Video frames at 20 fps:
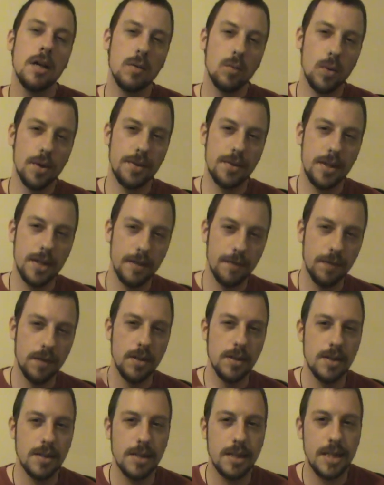with
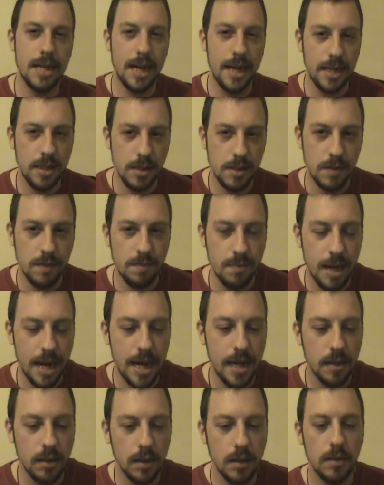different states of
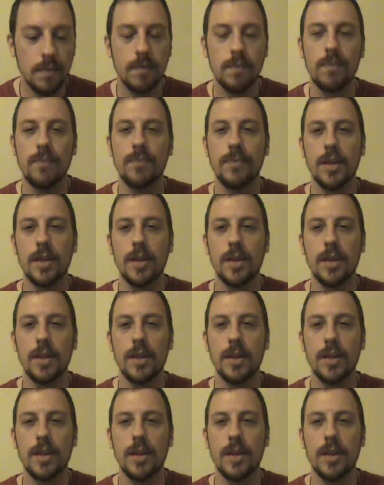matter